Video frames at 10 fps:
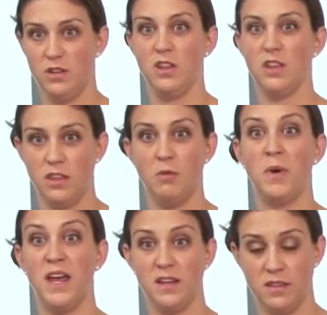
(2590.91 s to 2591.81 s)

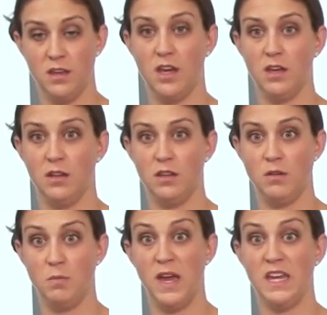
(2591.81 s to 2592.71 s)

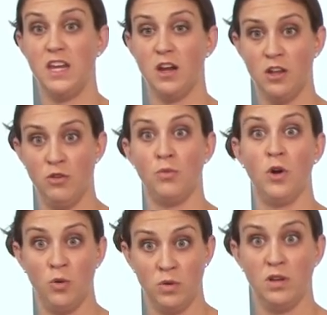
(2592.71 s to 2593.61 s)
the biking on the
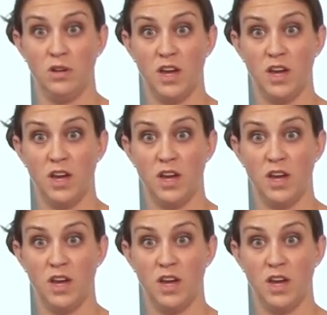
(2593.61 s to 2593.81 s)
road,